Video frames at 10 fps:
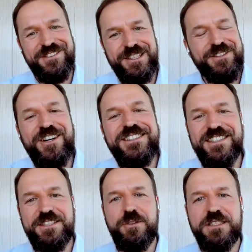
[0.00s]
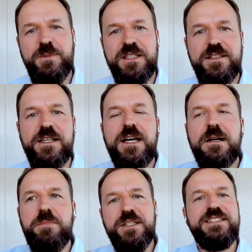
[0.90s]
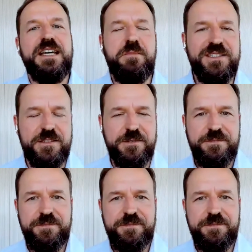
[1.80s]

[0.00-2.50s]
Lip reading: returns that you expected, builds that muscle.